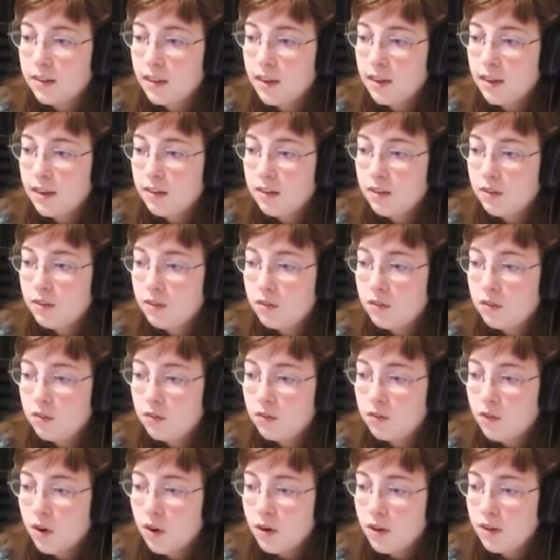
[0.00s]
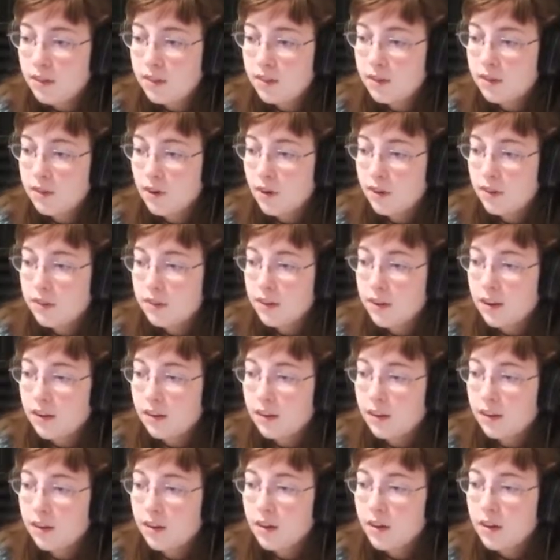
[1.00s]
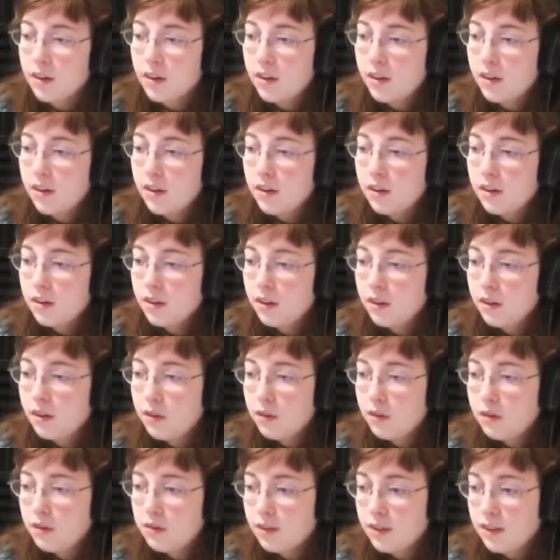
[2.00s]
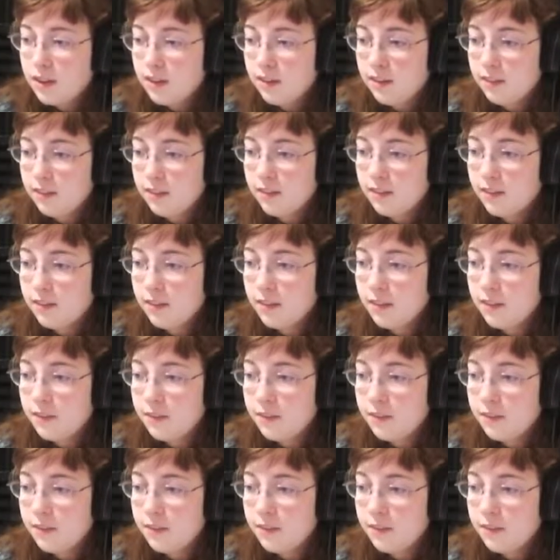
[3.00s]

They started the Dark Terror. Oh jeez.